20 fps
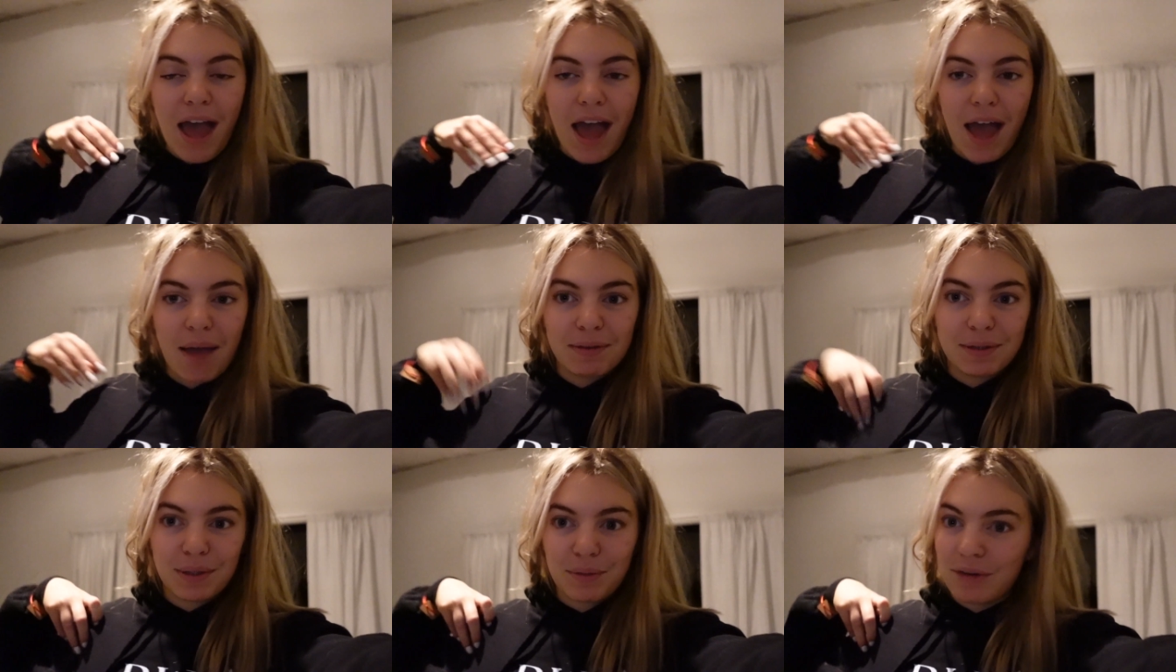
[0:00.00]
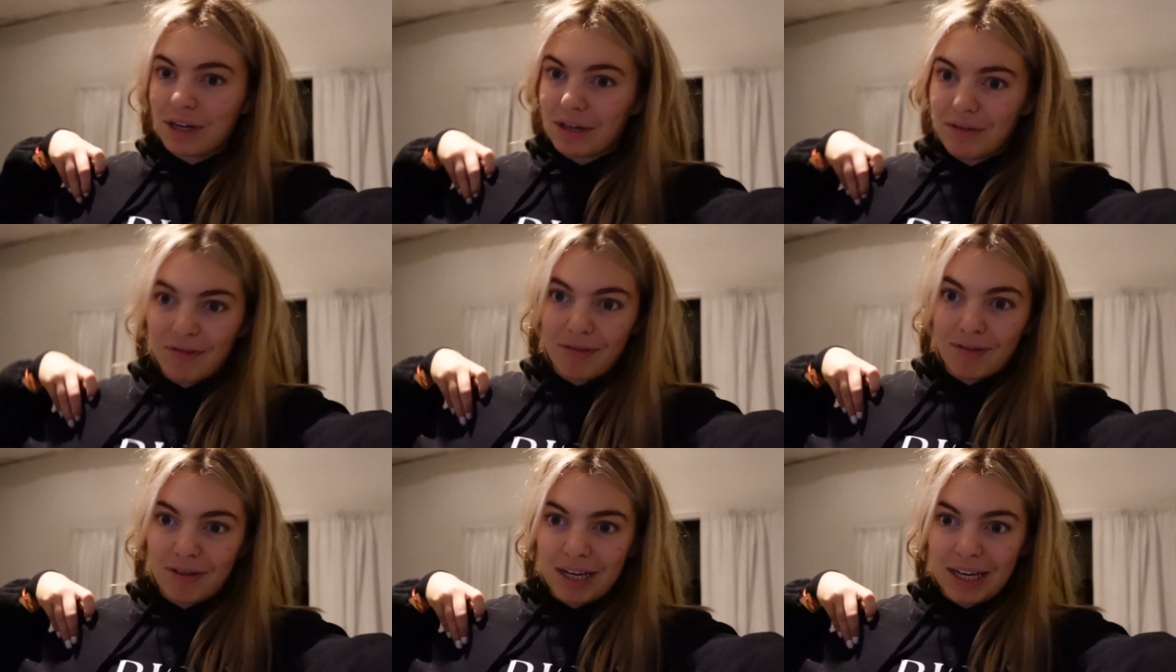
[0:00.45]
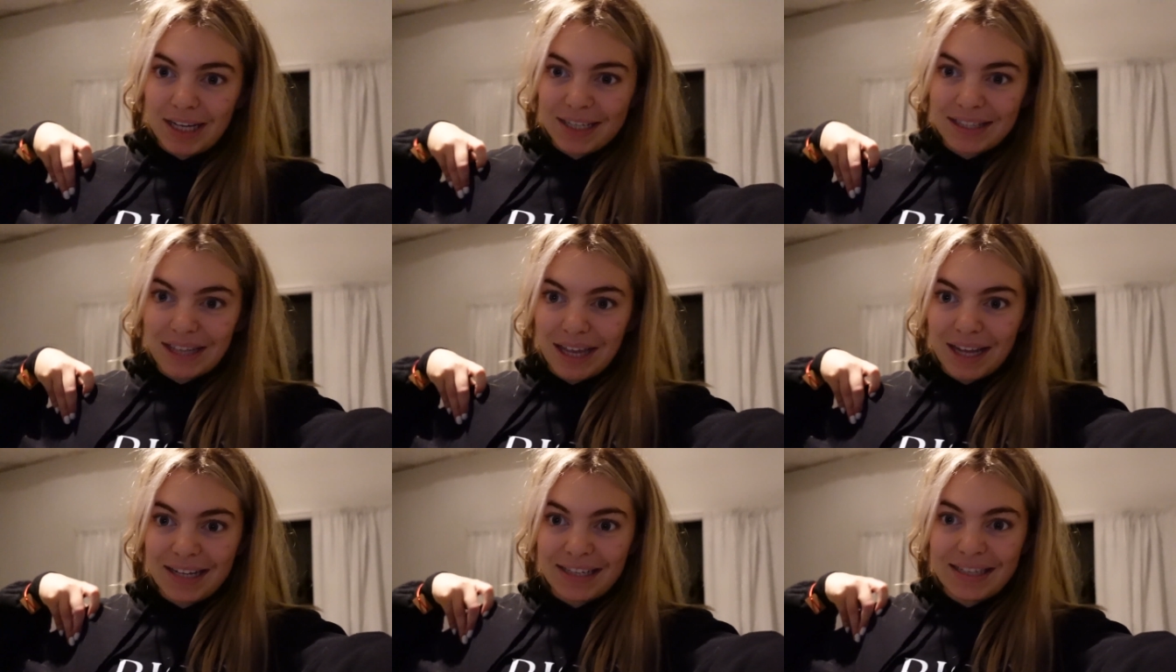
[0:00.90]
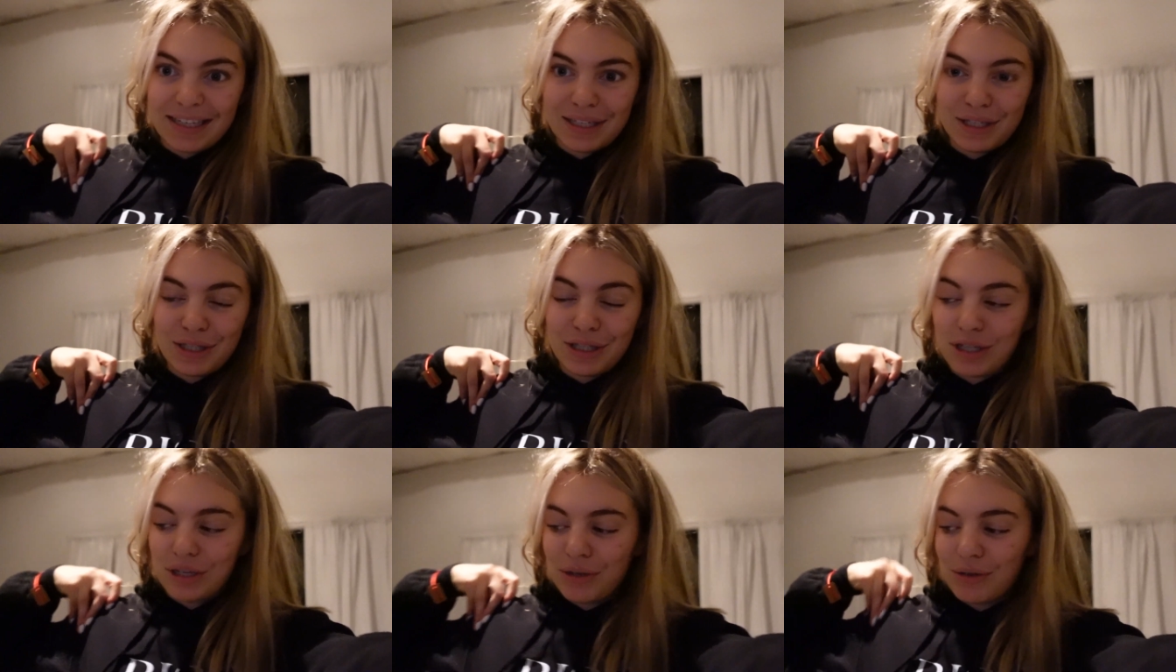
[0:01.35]
And so I'm really, really excited
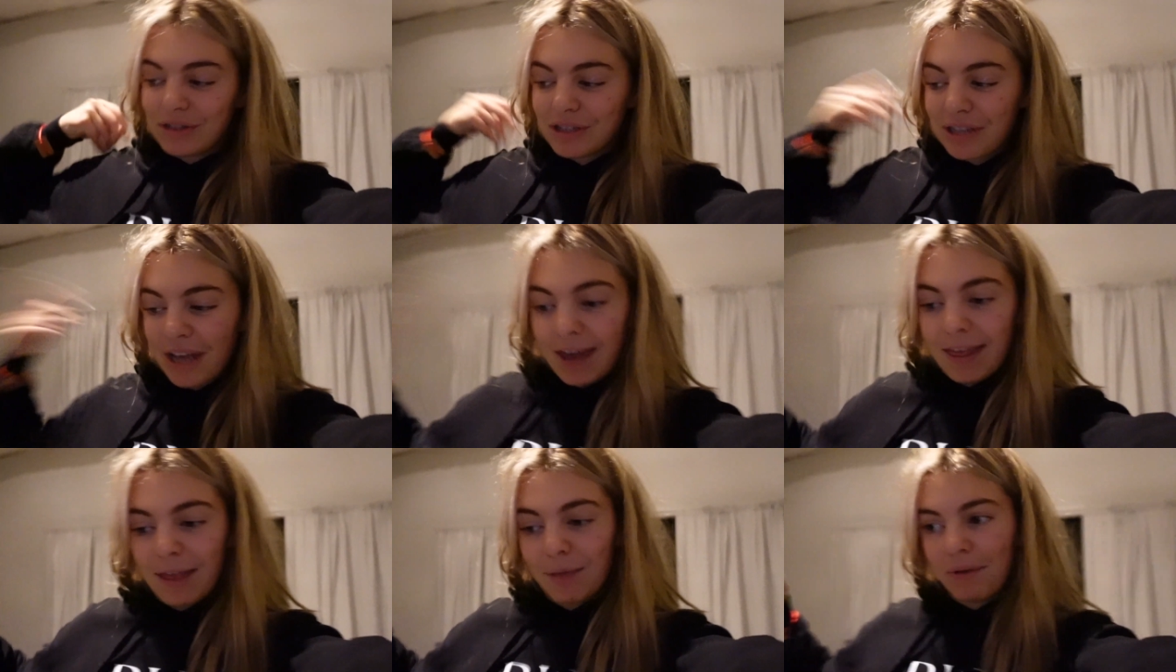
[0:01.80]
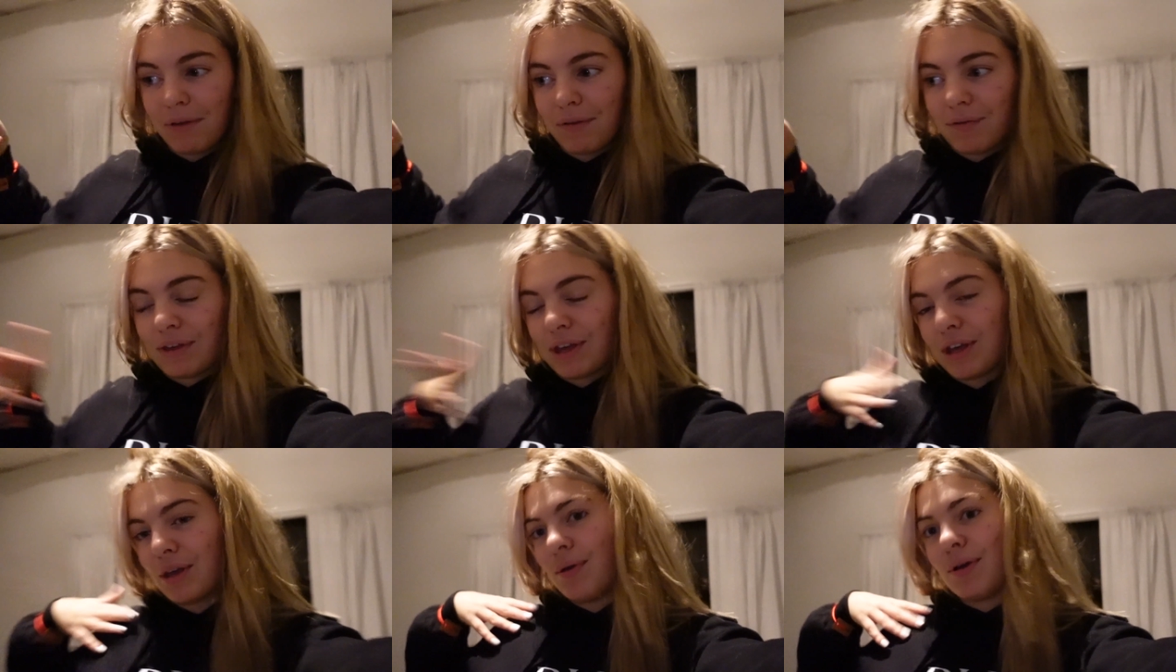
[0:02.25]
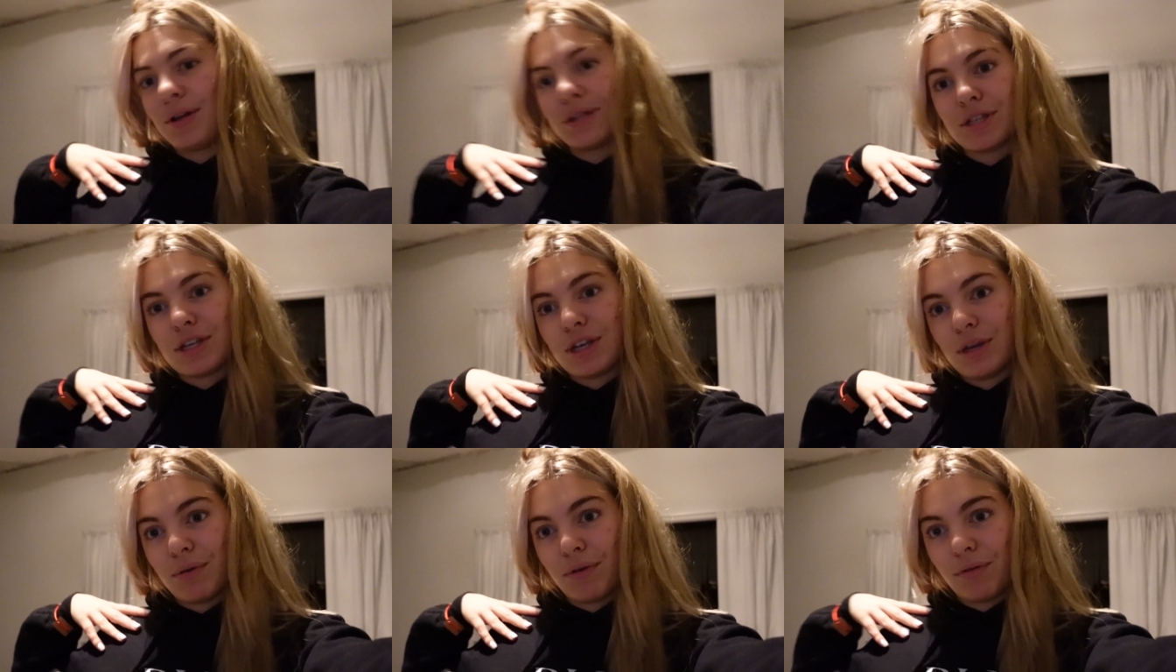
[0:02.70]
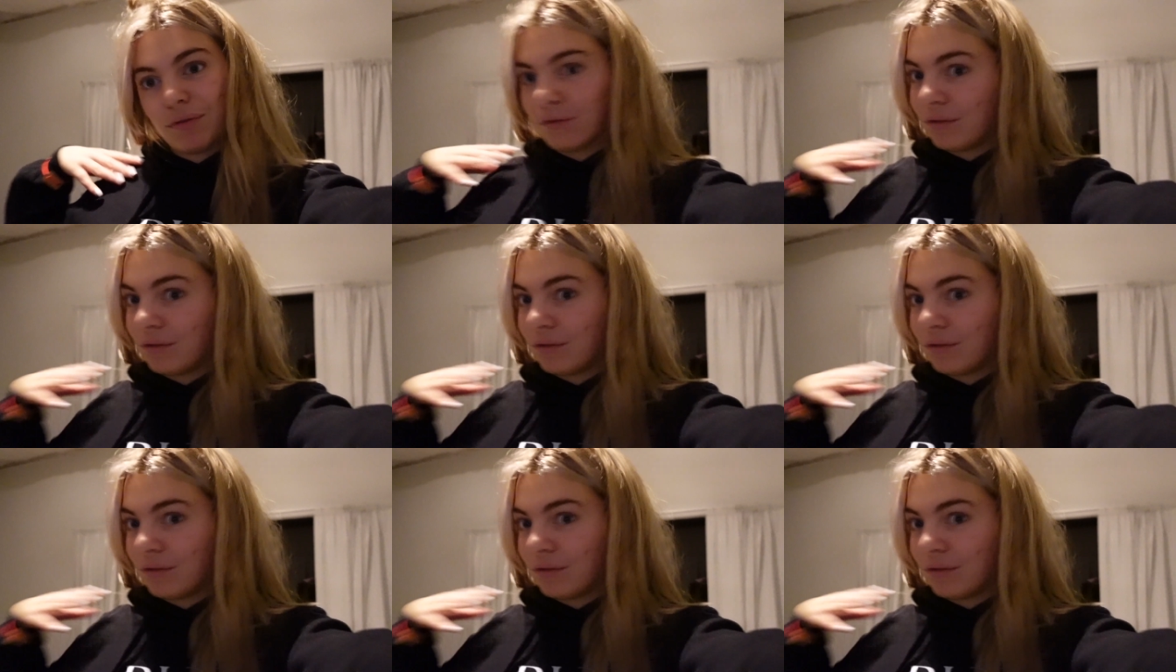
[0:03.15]
to share that with you, to